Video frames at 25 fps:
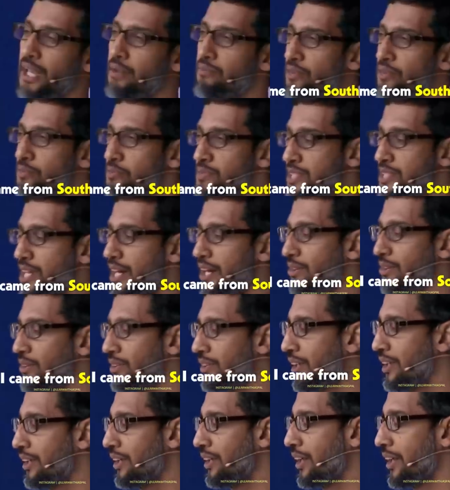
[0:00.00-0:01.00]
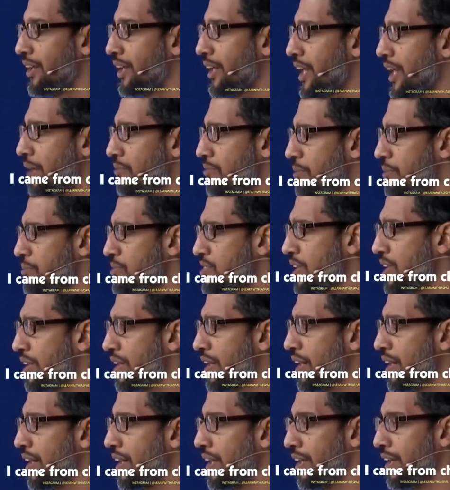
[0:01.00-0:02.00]
came from South, uh, you know, I came from
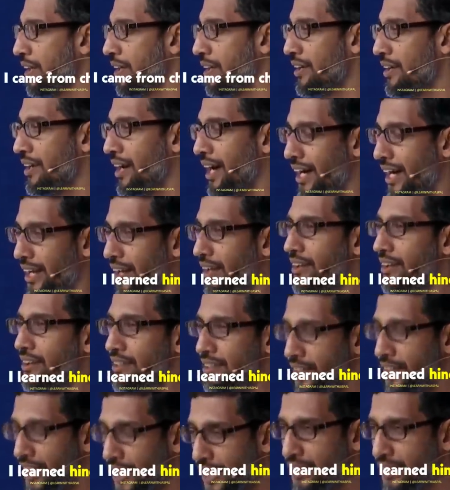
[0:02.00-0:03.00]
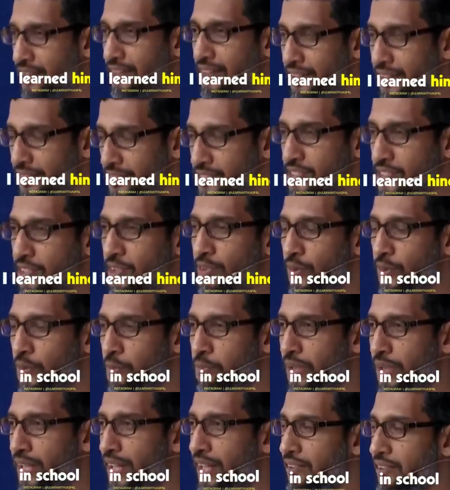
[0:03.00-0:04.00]
Chennai. I had learned Hindi in school,
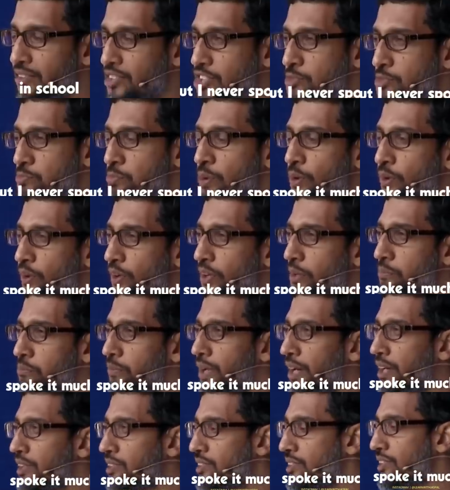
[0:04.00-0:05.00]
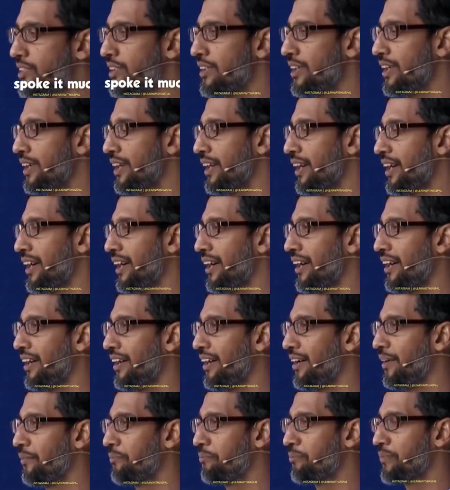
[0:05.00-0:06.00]
but I never spoke it much.
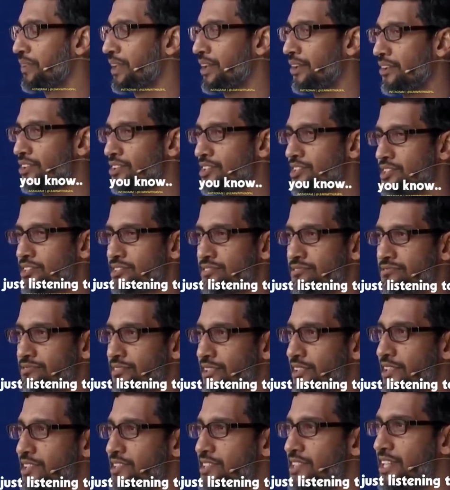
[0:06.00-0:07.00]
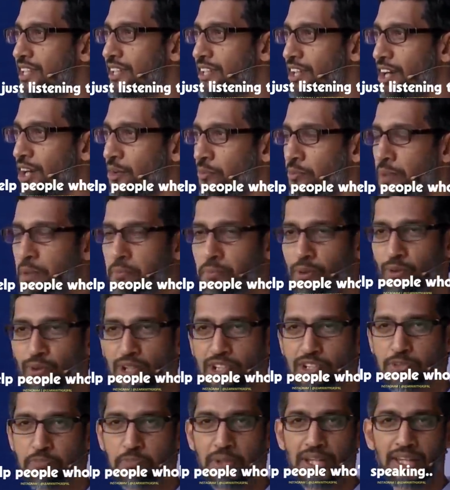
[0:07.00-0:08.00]
Um, you know, just listening to how people were
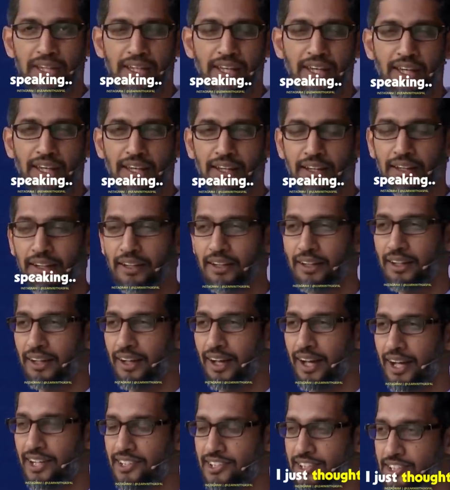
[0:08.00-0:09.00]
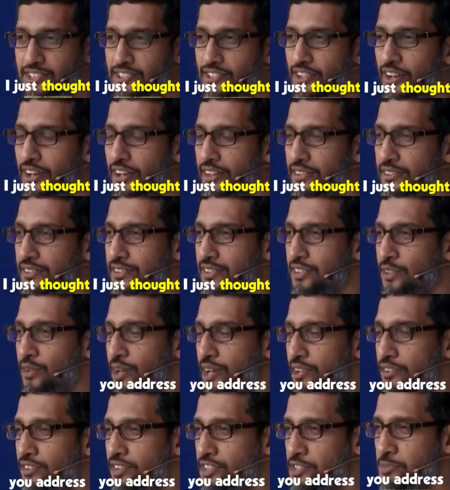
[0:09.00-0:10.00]
speaking, I just thought you
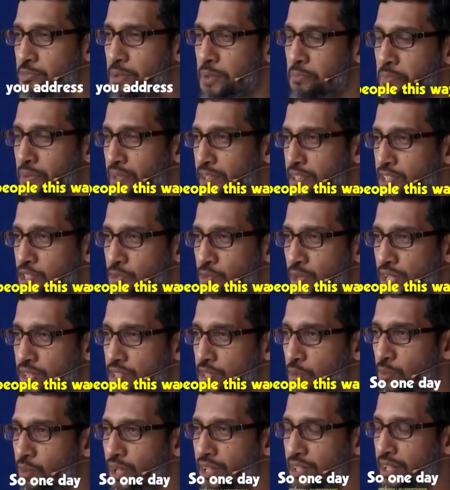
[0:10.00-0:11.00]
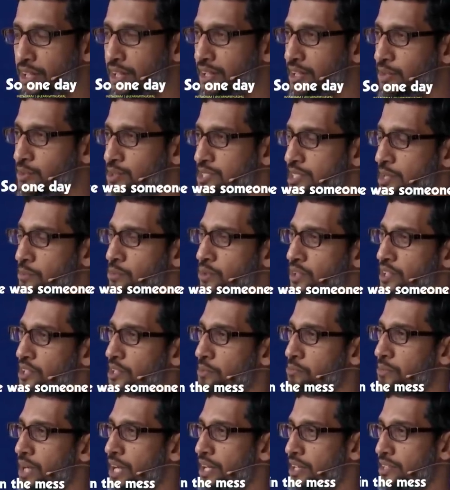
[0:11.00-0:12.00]
address people this way. So one day there was someone in
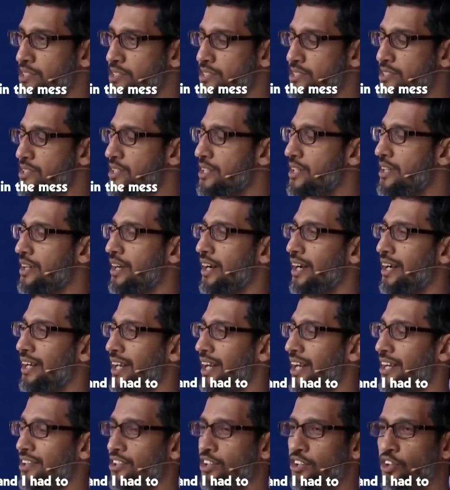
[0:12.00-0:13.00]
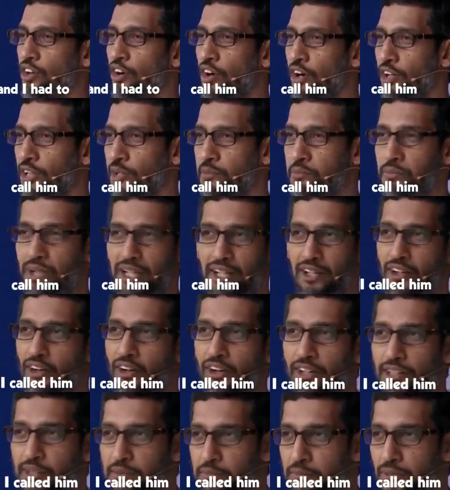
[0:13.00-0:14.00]
the mass, and I had to call him. I
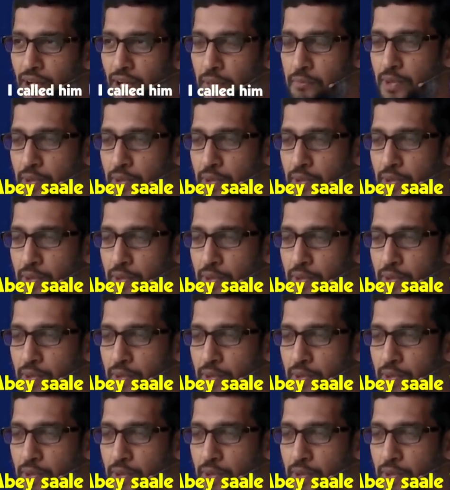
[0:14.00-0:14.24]
called him